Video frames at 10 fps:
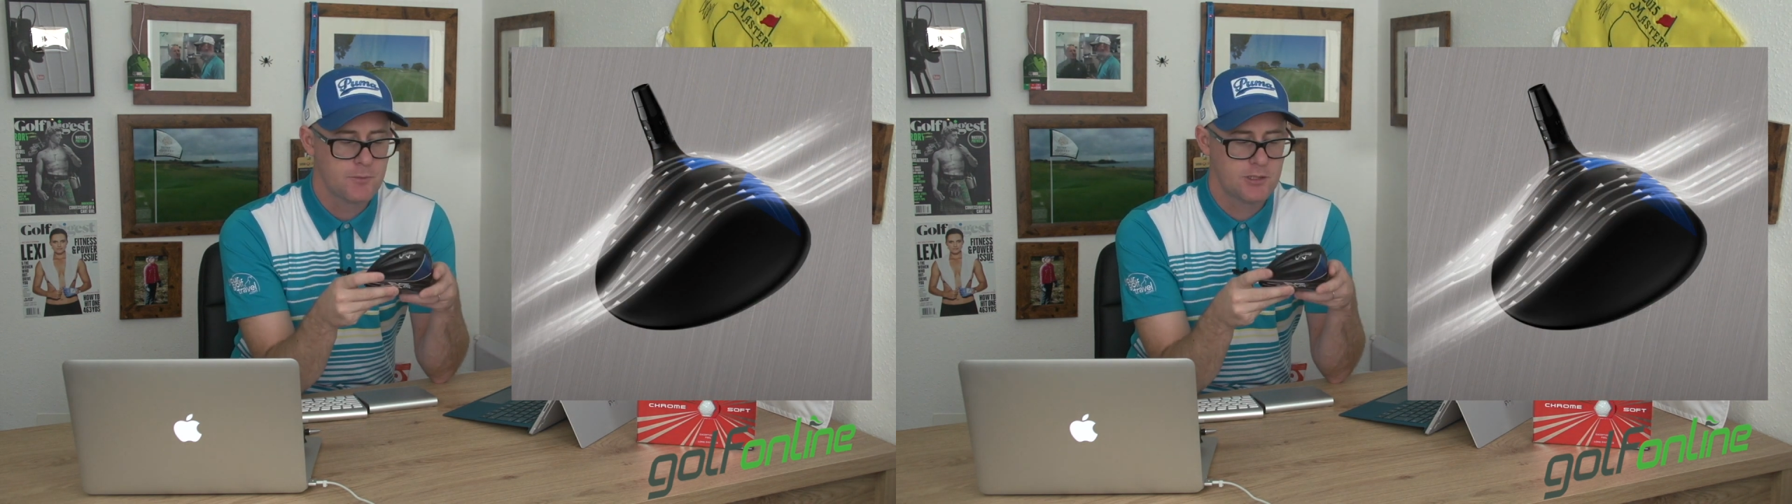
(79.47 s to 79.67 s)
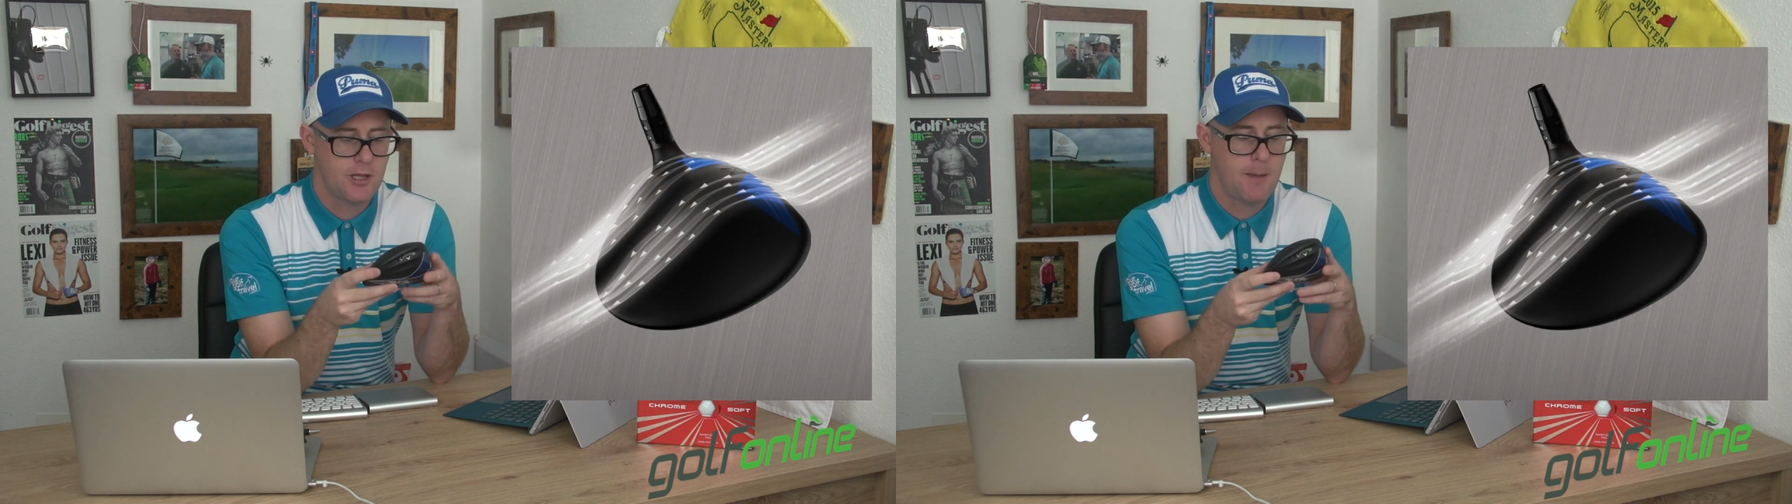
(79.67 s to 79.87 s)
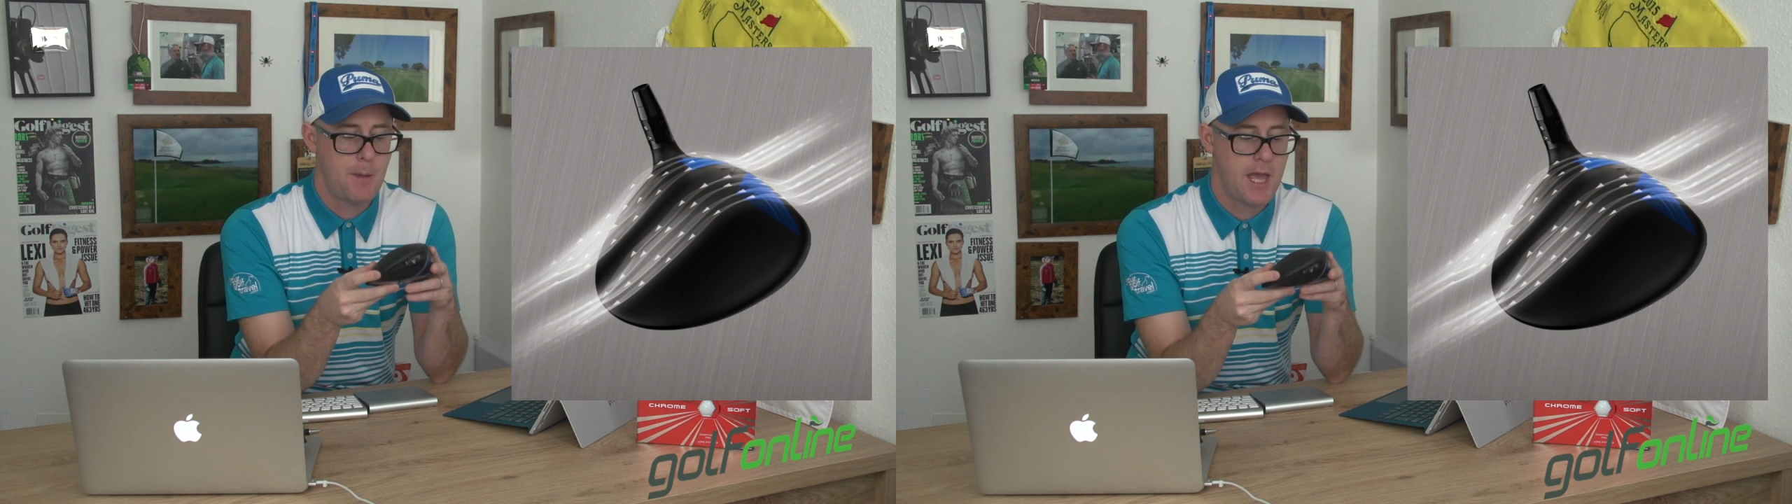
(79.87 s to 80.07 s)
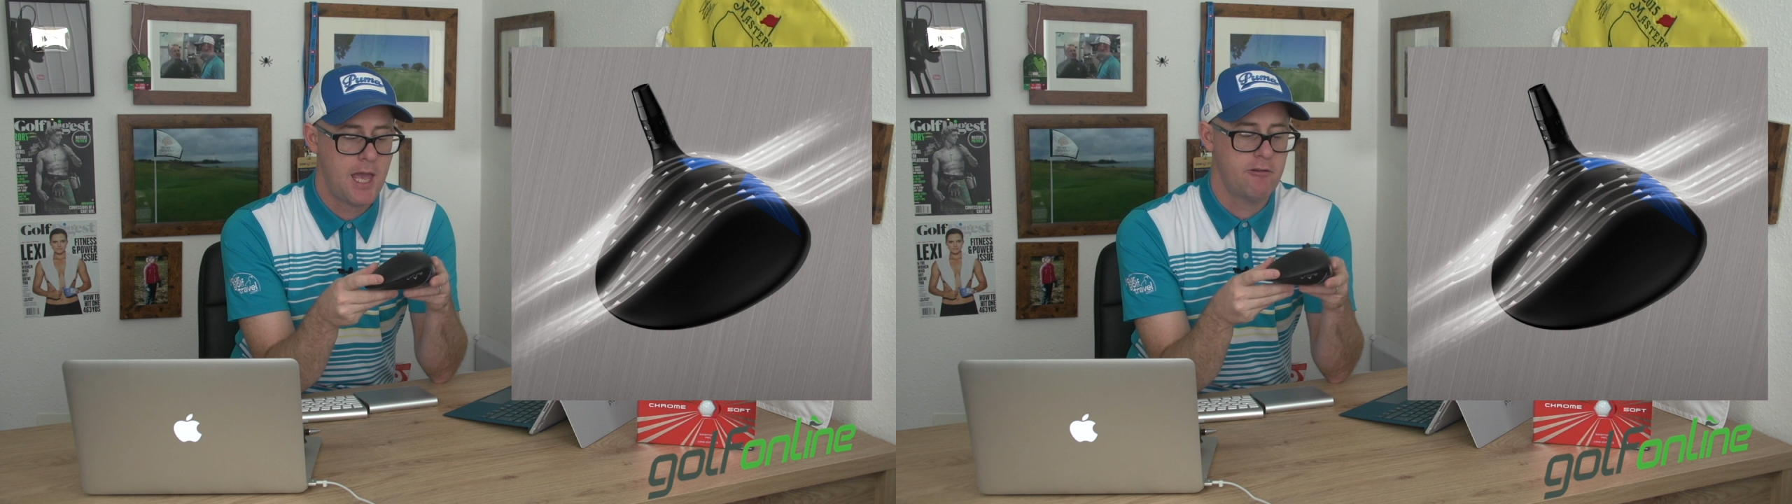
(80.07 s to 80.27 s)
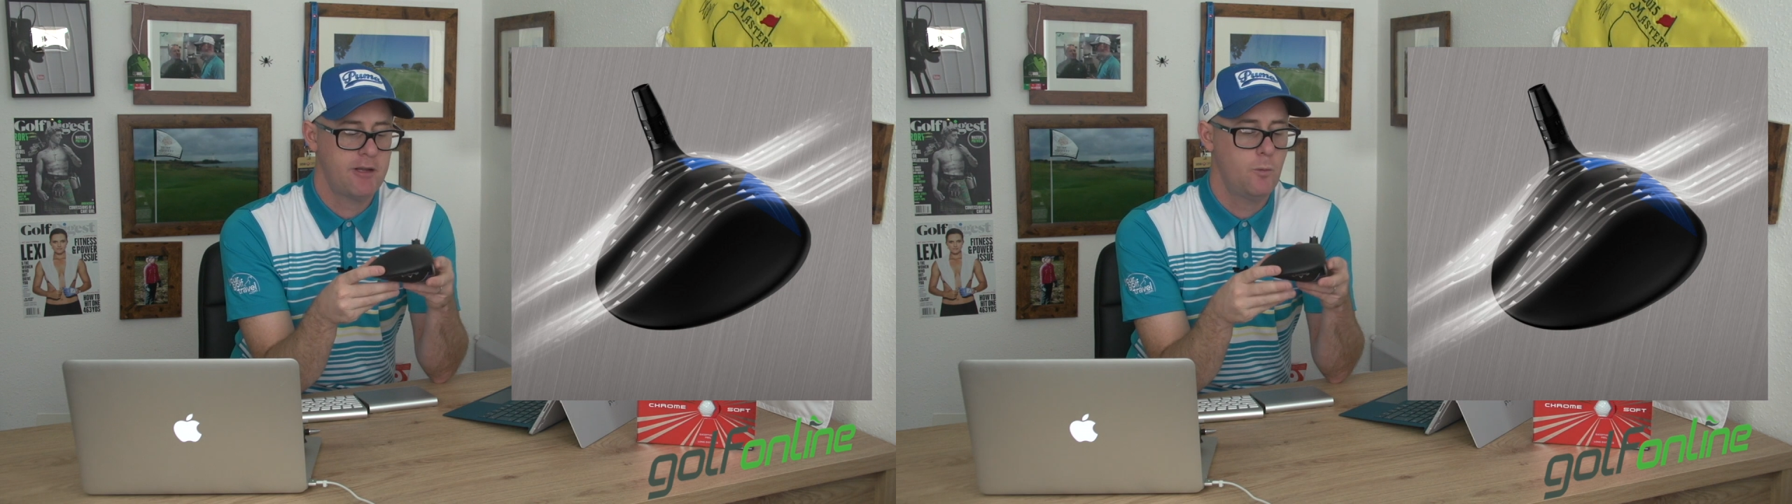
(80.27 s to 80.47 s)
So they're
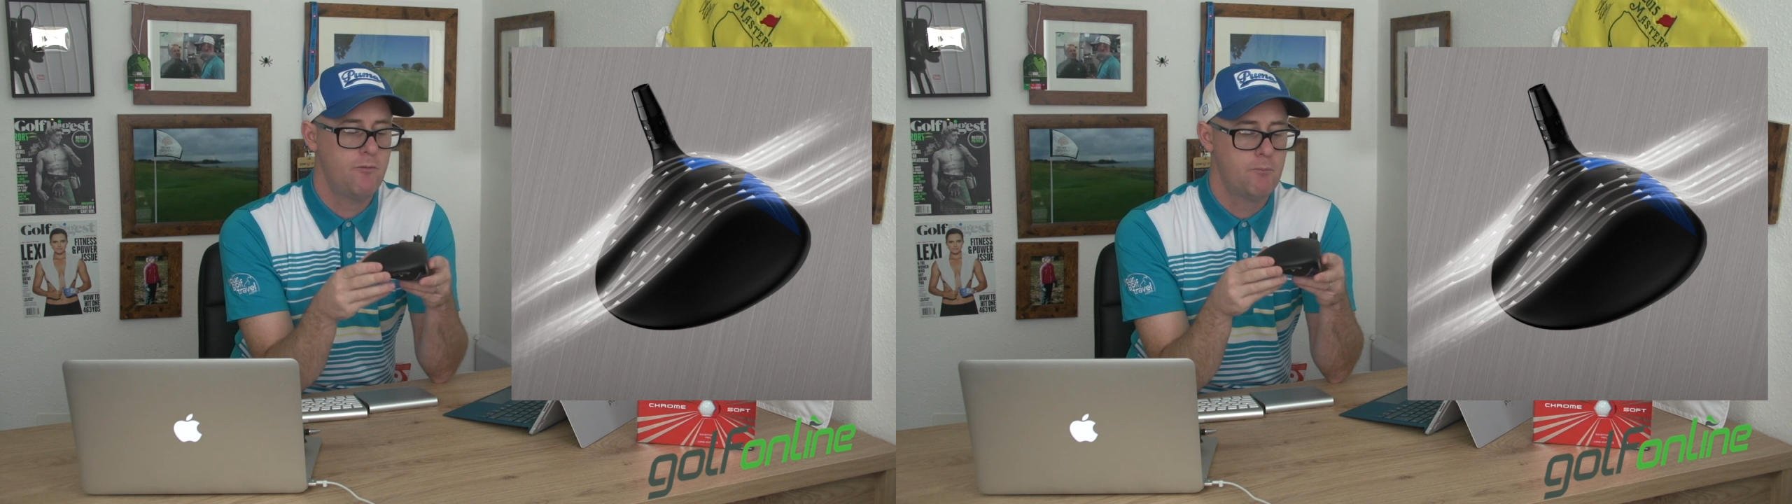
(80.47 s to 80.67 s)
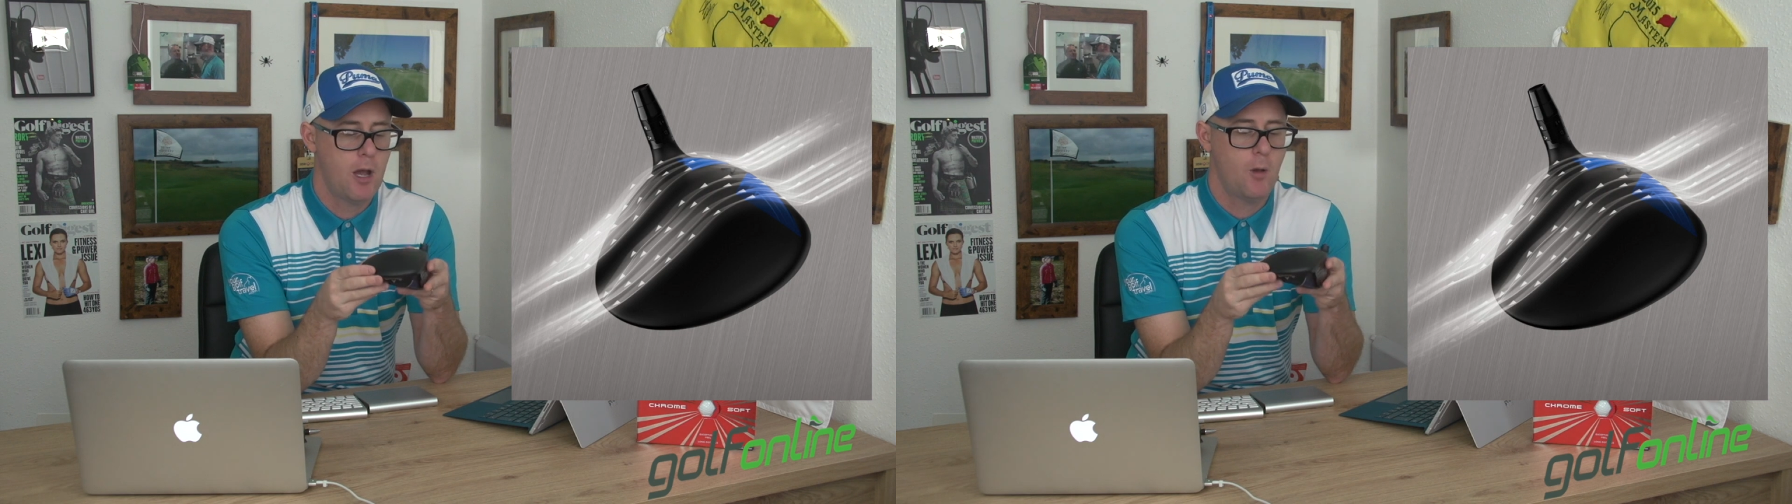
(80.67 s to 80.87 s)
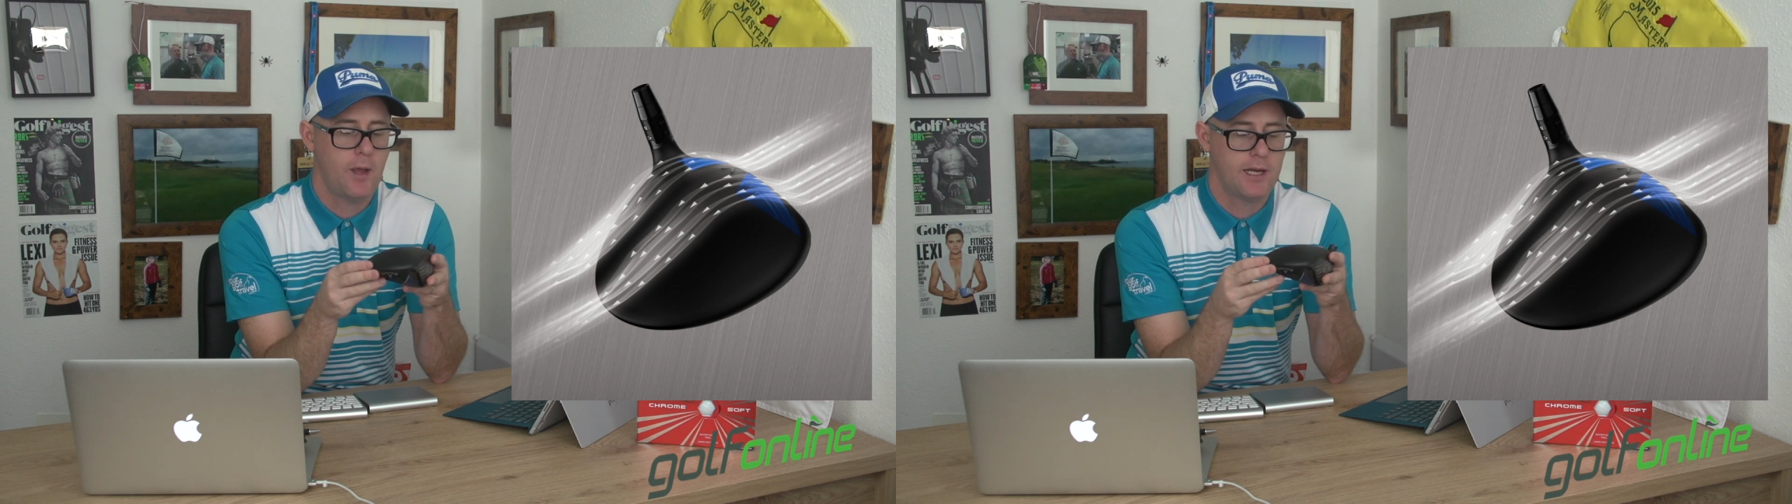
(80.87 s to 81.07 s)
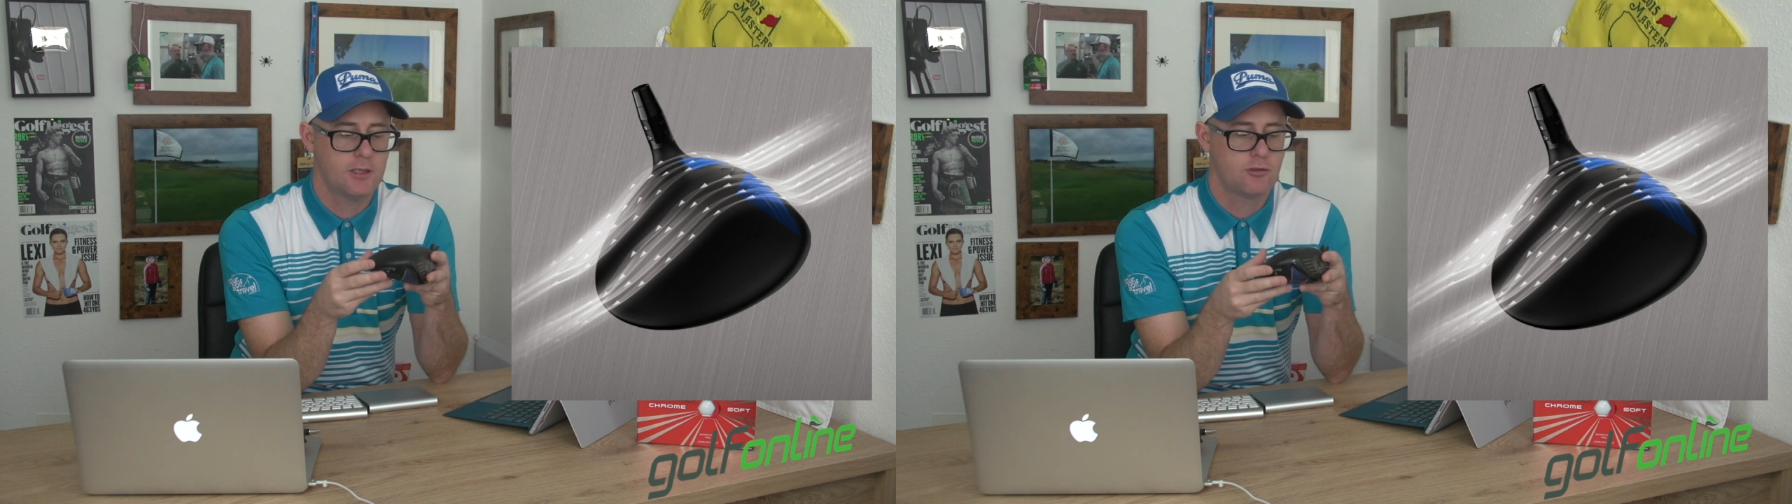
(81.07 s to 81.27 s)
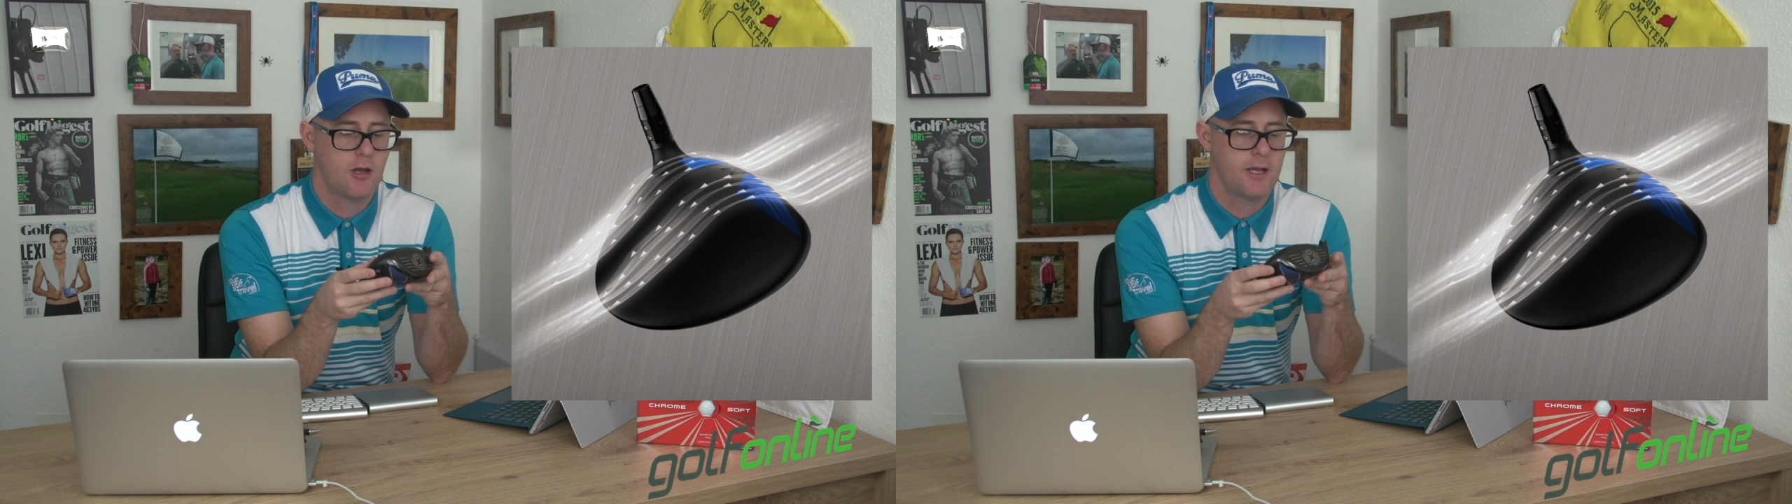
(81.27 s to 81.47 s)
pairing with Boeing
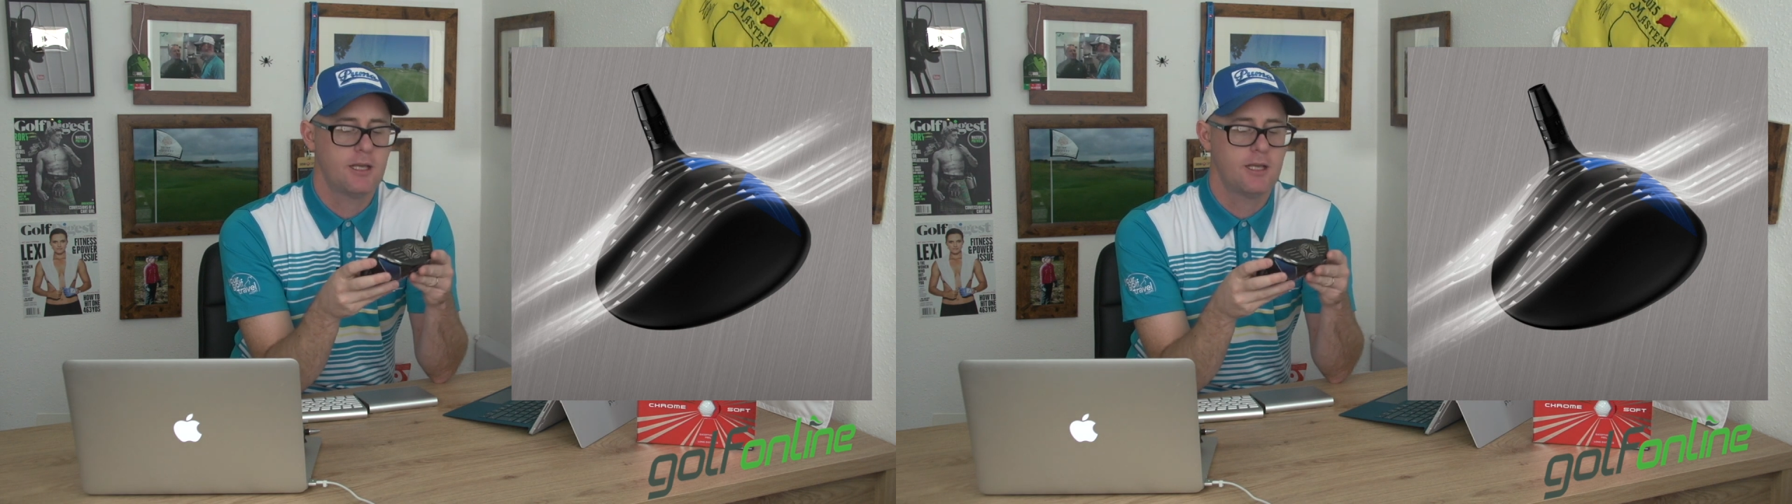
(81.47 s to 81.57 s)
to try